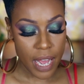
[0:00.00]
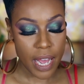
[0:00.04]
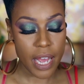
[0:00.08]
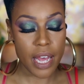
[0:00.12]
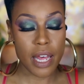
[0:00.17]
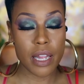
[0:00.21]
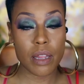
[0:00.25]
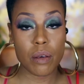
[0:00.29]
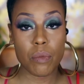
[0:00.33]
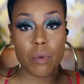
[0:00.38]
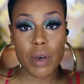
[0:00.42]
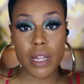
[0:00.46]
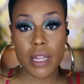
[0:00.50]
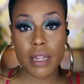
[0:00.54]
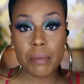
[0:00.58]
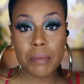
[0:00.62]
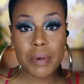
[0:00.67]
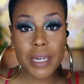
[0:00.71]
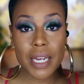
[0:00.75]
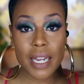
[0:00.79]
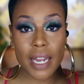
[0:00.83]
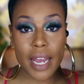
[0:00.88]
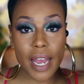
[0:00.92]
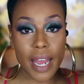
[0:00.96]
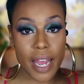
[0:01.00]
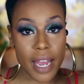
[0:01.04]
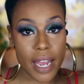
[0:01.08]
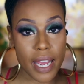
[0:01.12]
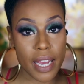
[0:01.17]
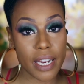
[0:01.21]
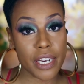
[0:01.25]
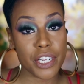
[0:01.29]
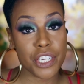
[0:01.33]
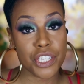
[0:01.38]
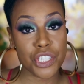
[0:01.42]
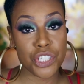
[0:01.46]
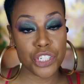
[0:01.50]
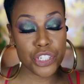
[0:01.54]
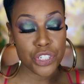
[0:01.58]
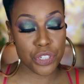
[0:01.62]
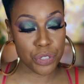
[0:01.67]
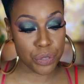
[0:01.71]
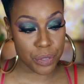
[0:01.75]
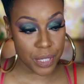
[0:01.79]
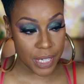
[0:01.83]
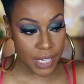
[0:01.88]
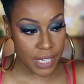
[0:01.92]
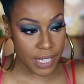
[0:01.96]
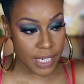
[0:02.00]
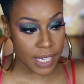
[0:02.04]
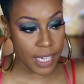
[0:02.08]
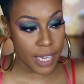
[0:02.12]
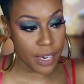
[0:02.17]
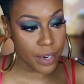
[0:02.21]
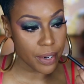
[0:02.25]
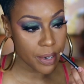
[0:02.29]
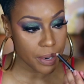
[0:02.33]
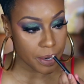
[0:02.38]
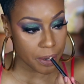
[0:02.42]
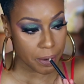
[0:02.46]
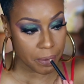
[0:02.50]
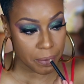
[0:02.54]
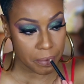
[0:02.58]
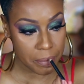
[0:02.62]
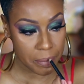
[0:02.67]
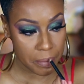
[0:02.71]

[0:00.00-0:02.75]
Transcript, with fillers: And the one that I'm gonna add is Trendsetter.